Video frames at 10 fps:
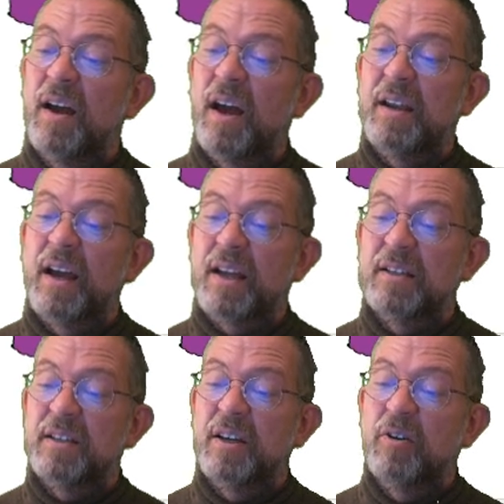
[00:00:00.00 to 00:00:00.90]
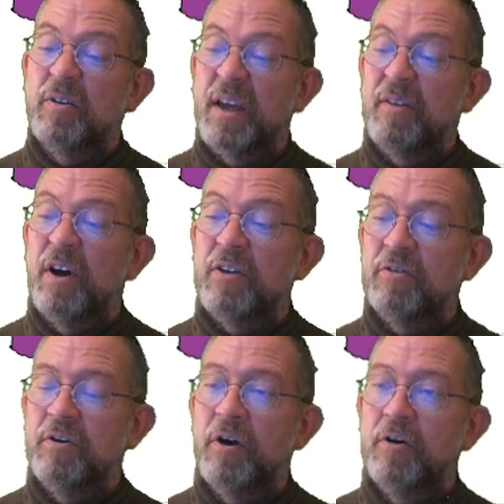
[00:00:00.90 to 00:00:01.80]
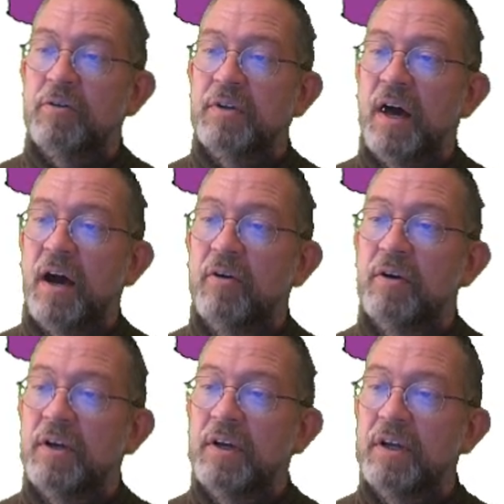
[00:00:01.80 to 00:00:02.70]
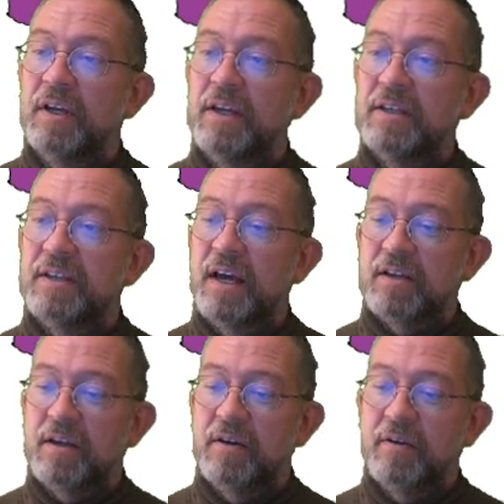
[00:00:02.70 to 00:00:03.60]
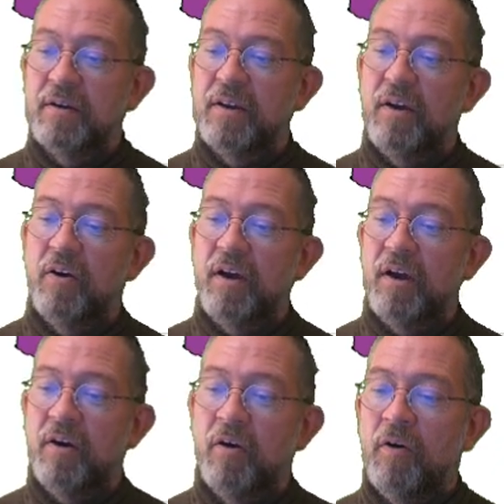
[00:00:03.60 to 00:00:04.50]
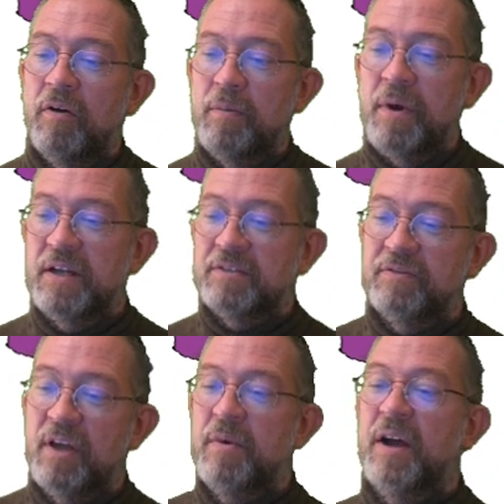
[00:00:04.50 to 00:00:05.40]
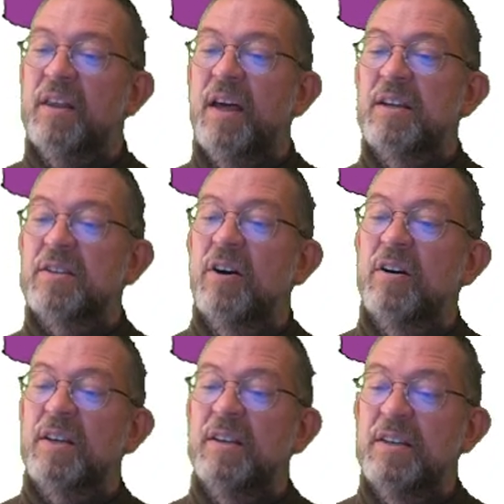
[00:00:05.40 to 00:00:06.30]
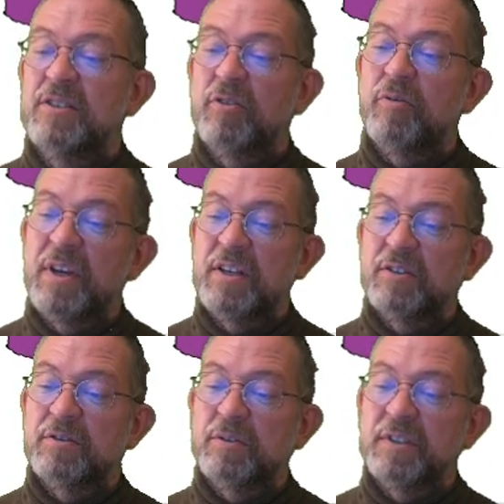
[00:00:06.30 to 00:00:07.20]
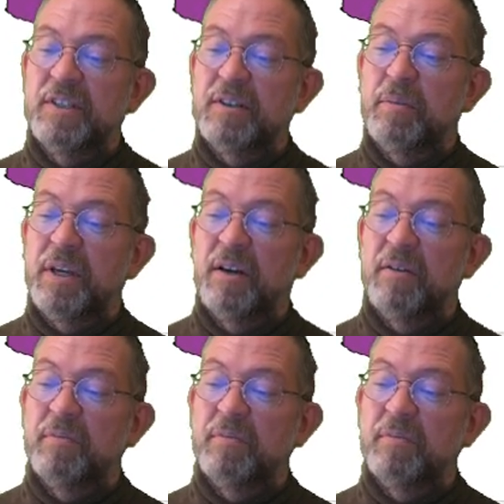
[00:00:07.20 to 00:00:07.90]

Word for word: and I can say okay. What you'll note now is that all the parts of Denmark that are not in these two regions will disappear.